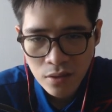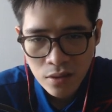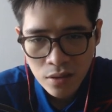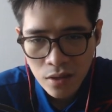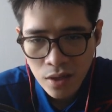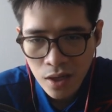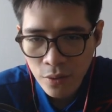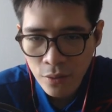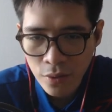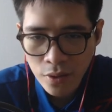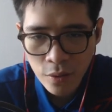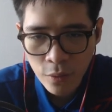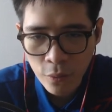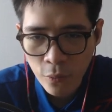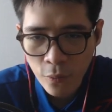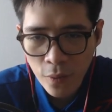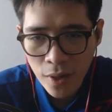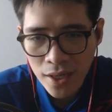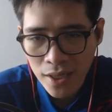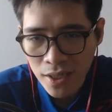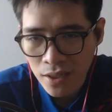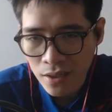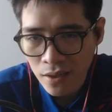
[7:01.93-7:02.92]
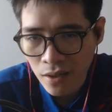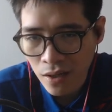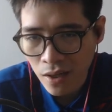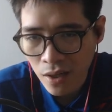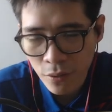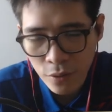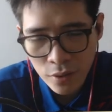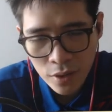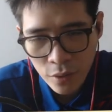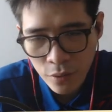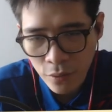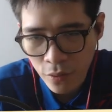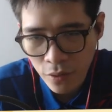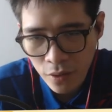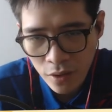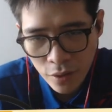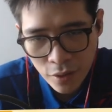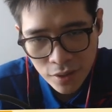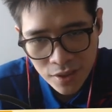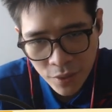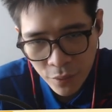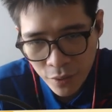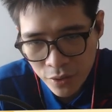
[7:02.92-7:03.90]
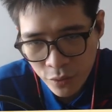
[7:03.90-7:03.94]
I don't know why. I don't
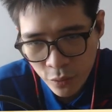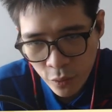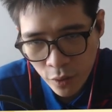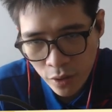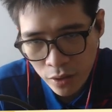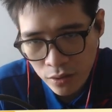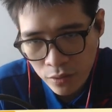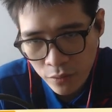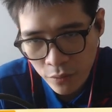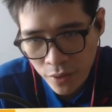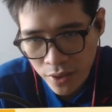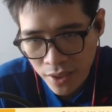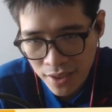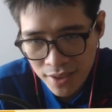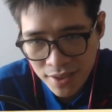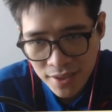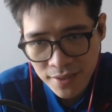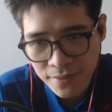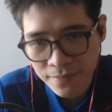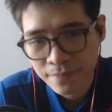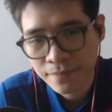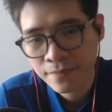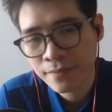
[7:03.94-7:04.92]
see what's wrong with this.